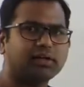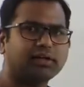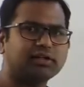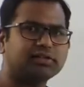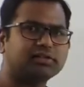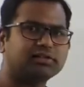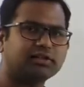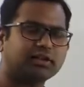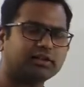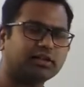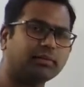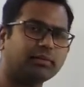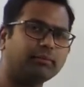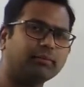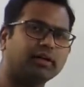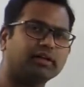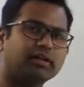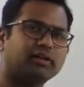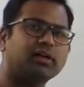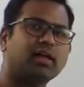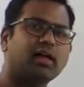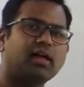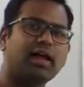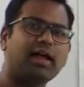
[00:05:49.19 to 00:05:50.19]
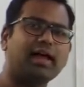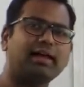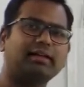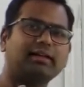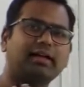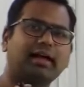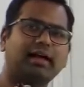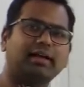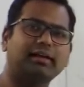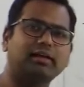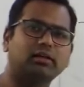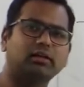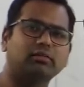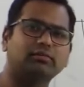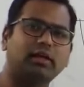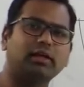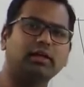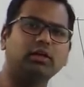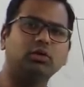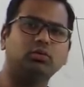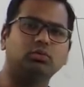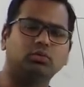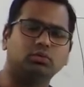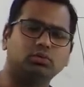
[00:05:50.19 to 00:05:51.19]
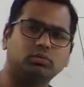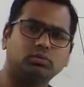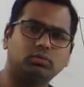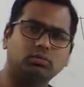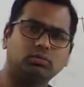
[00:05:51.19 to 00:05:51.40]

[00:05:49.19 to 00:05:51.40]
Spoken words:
is nothing but an eigenvalue